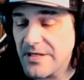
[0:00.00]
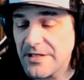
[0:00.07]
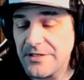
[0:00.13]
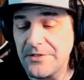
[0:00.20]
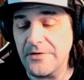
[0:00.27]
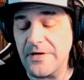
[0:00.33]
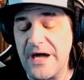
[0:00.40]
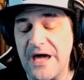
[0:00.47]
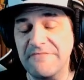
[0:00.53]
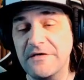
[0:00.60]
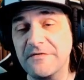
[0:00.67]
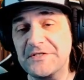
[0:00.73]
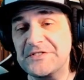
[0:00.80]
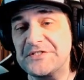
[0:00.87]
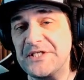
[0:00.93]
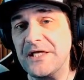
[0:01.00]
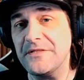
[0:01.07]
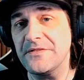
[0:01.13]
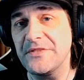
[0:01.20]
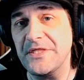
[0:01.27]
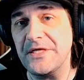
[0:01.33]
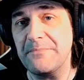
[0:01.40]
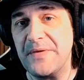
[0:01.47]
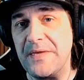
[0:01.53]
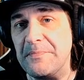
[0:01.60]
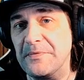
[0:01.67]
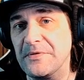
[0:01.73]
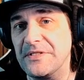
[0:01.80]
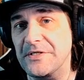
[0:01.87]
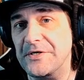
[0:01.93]
You know, have you ever seen the
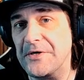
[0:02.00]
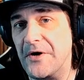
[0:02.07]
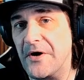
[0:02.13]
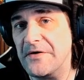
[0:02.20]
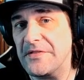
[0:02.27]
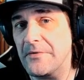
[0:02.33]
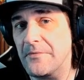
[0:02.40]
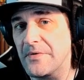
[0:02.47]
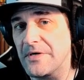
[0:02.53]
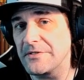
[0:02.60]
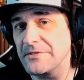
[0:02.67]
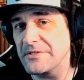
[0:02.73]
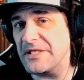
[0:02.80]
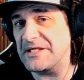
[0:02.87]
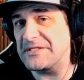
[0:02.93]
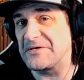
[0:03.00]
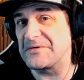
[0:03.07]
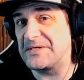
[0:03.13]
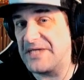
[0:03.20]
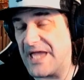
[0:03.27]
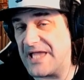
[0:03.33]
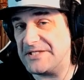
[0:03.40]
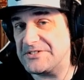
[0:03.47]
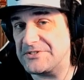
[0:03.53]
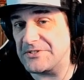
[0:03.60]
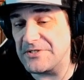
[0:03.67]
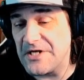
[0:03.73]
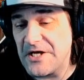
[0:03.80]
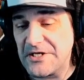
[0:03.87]
people in their car that want to look like they're gangster?